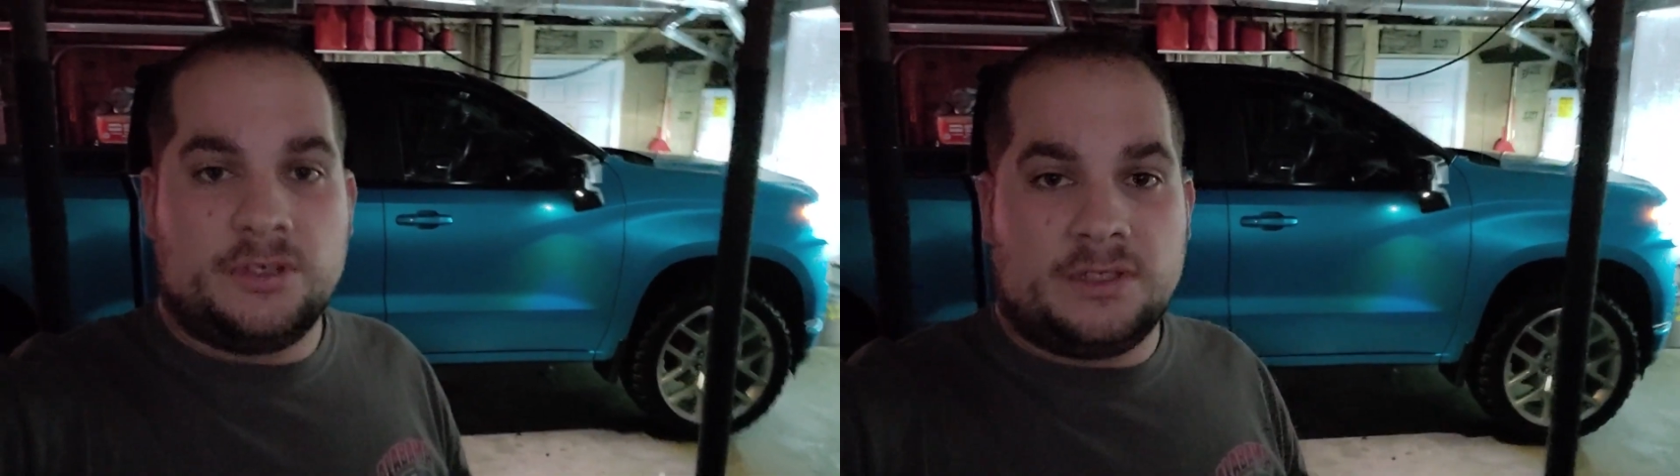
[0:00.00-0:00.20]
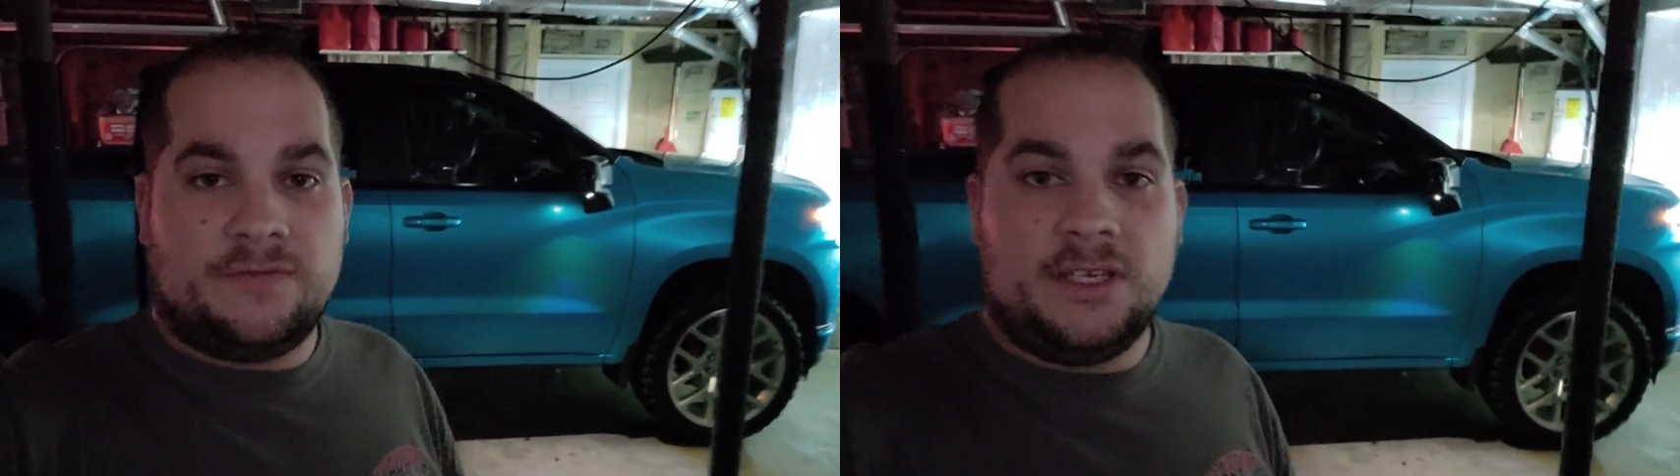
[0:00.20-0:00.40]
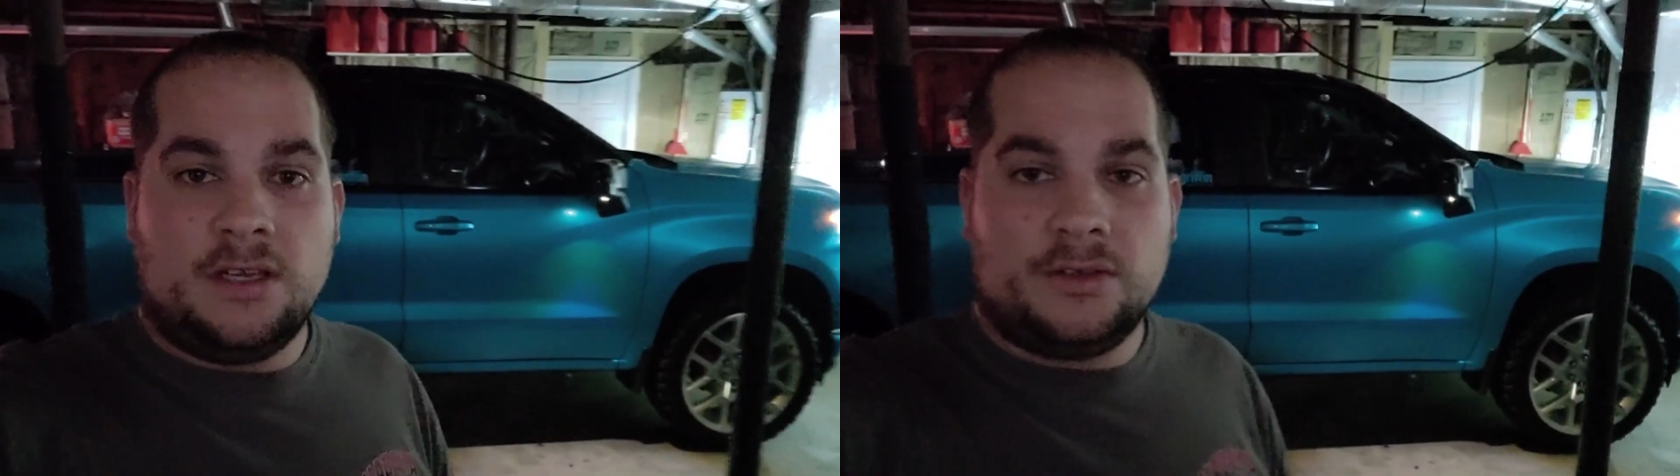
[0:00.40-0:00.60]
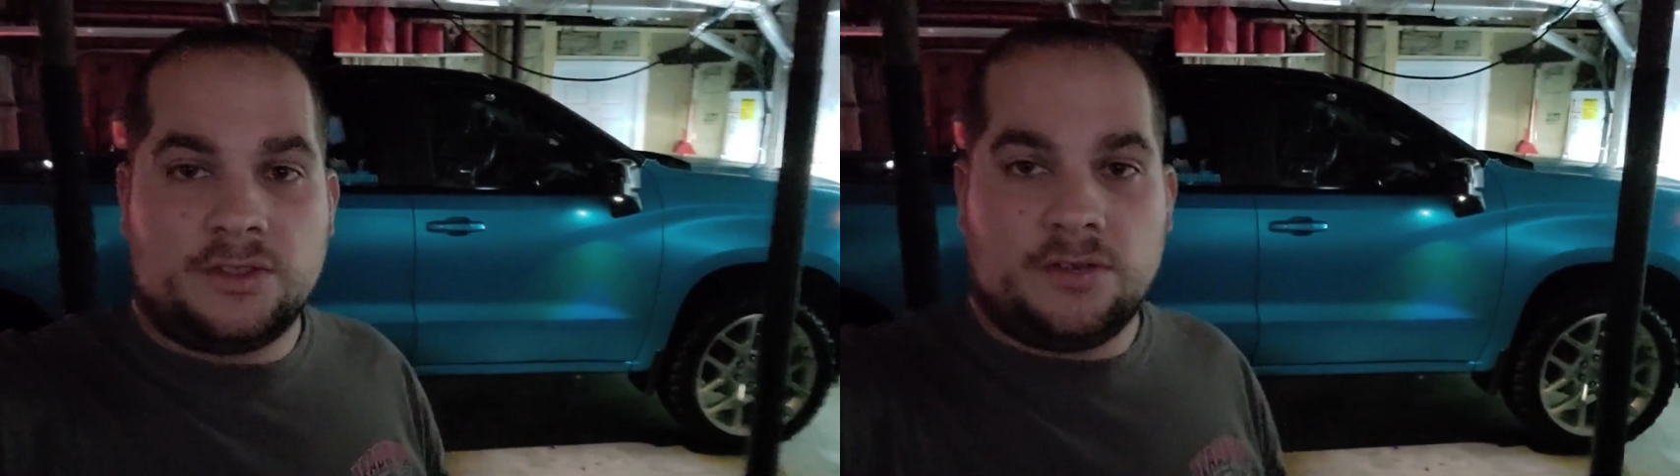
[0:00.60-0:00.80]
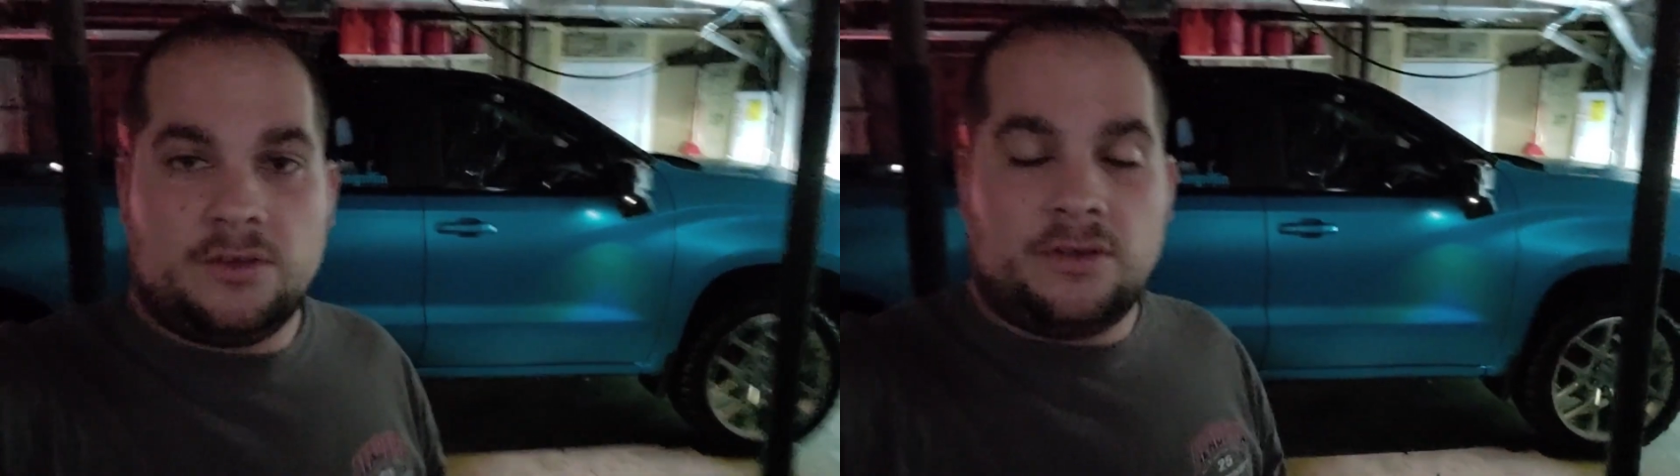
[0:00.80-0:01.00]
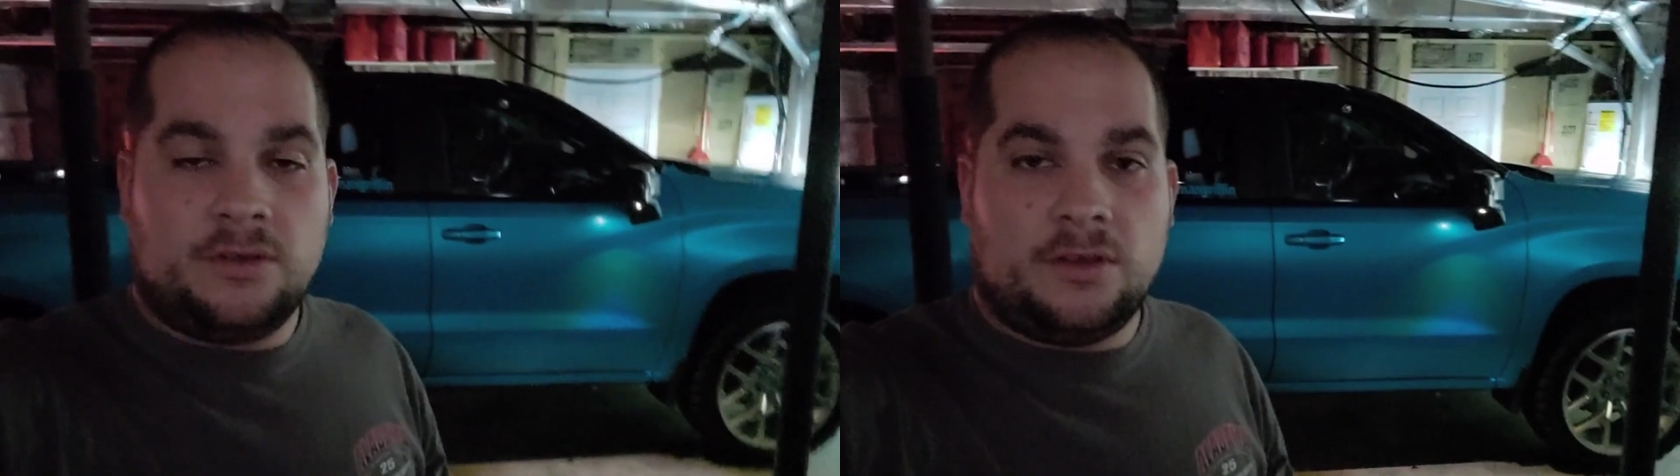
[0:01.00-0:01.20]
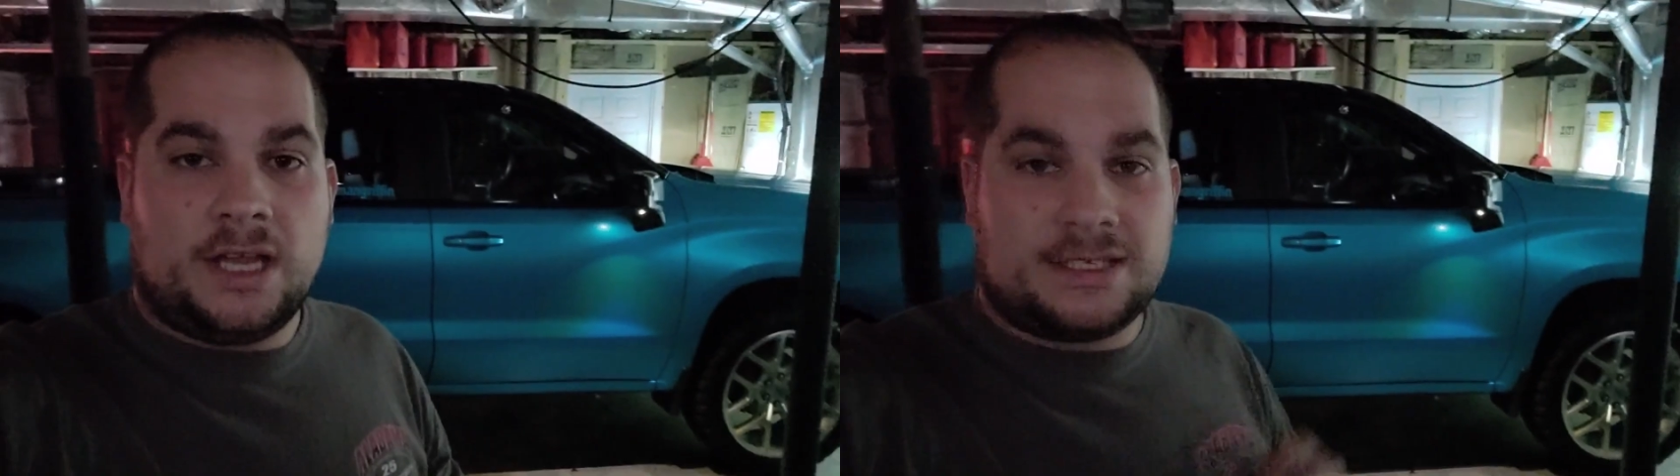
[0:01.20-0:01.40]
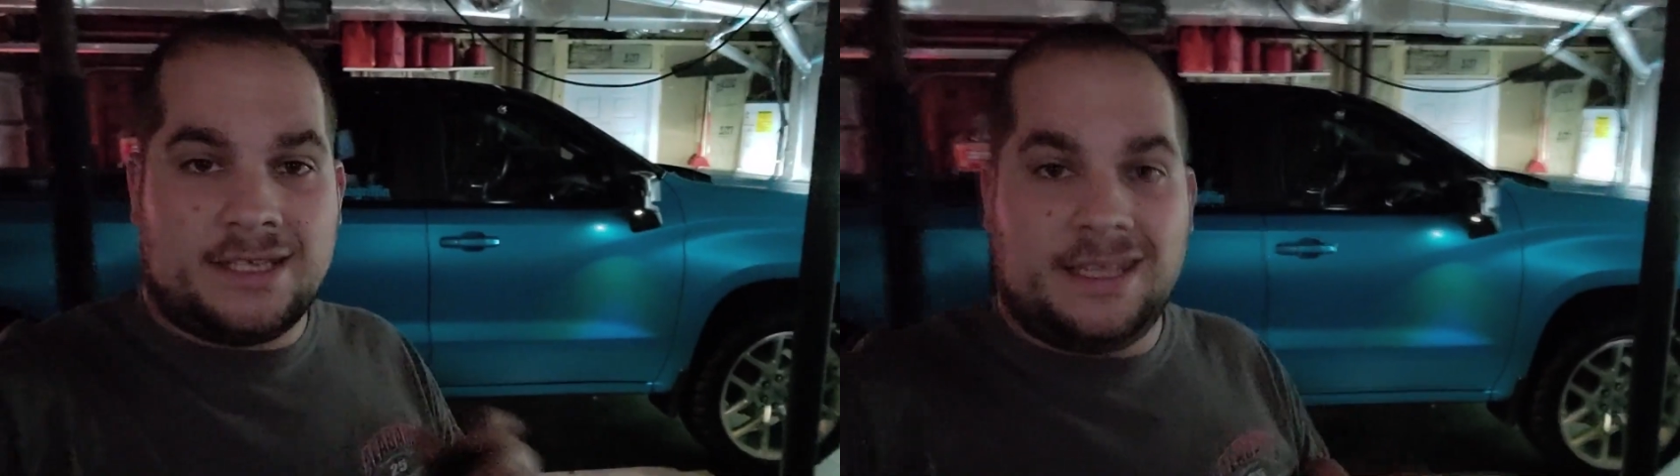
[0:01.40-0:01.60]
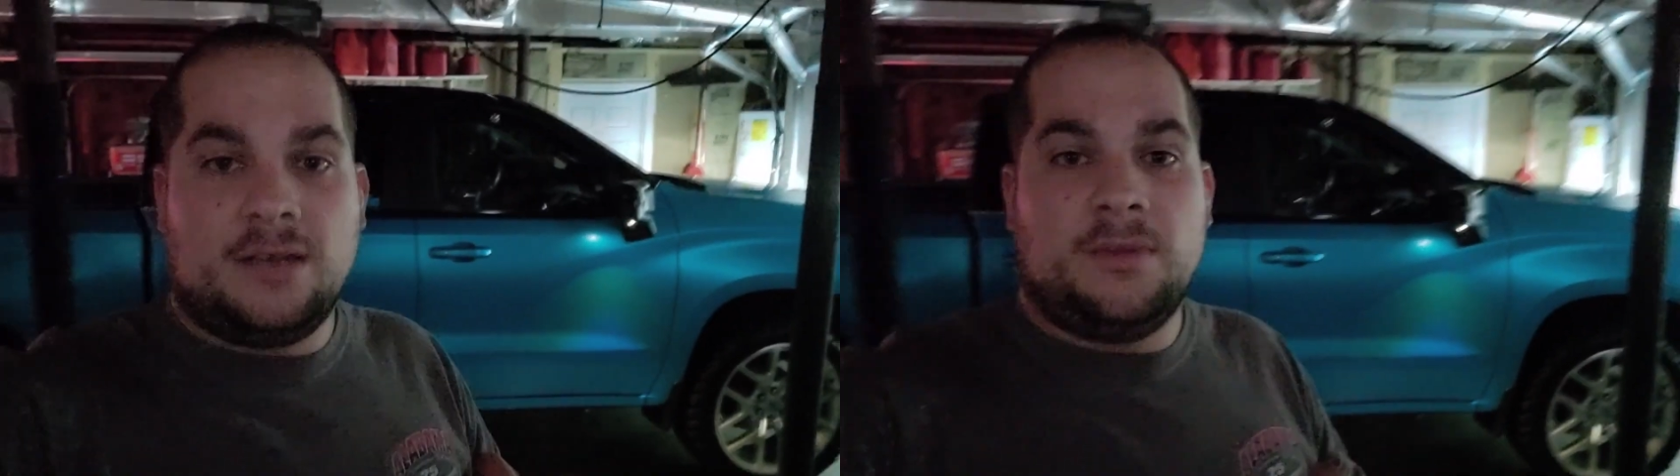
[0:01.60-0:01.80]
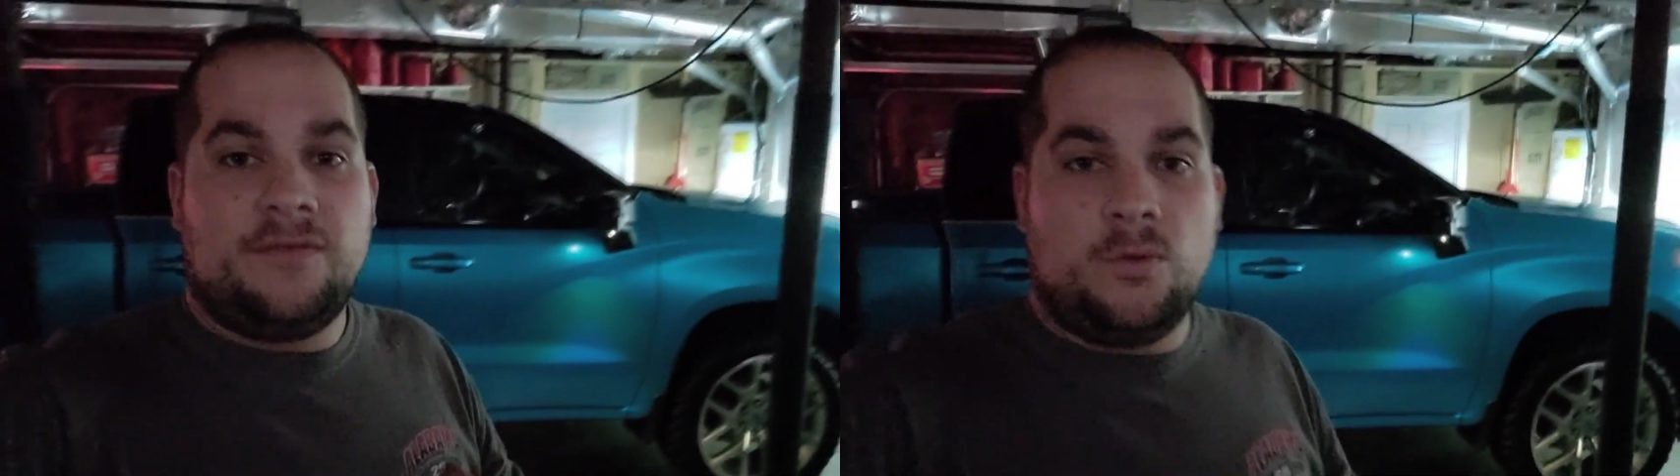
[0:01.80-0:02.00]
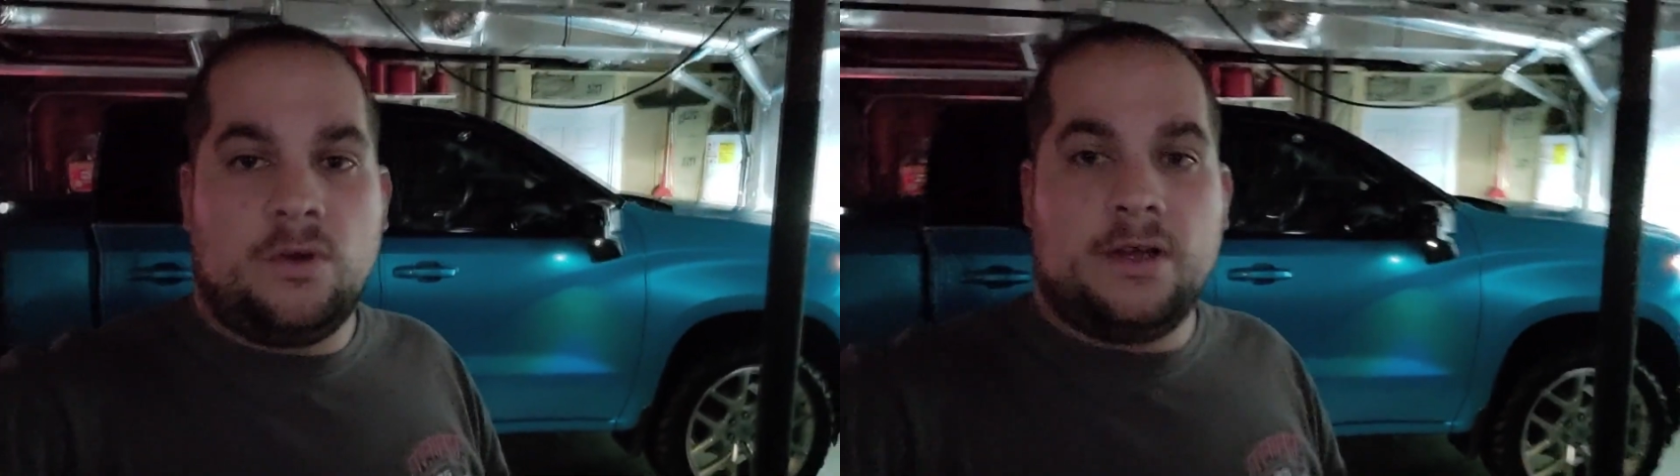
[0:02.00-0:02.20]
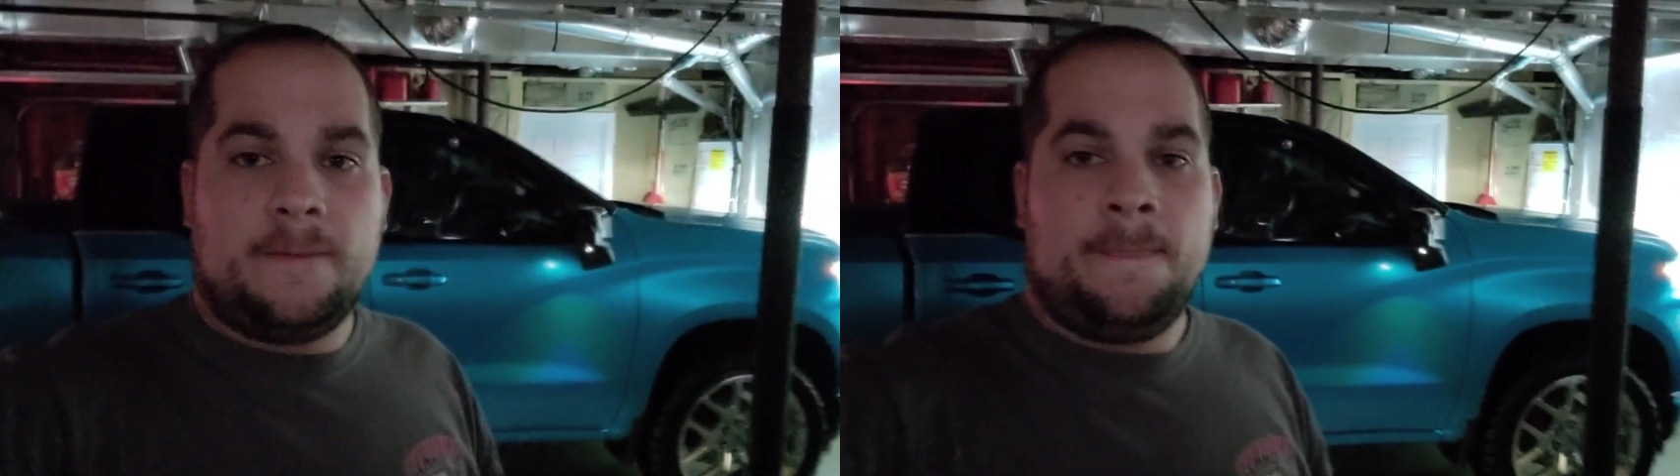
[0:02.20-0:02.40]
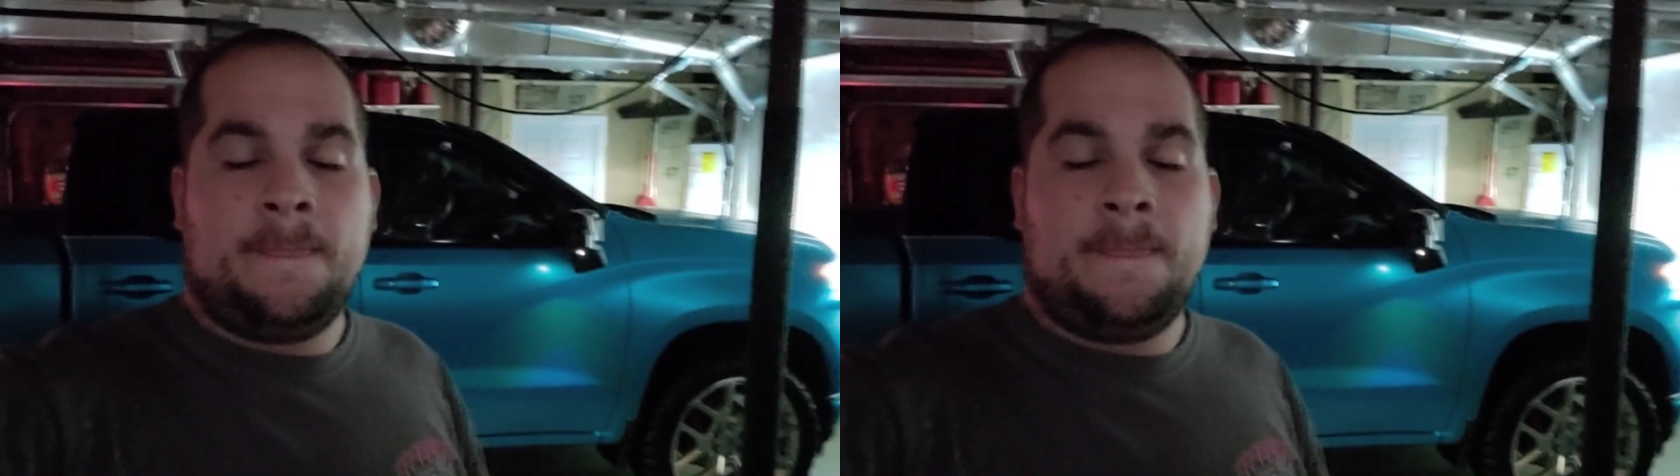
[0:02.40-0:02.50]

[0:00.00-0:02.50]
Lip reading: of this video so that you guys can get them if you want.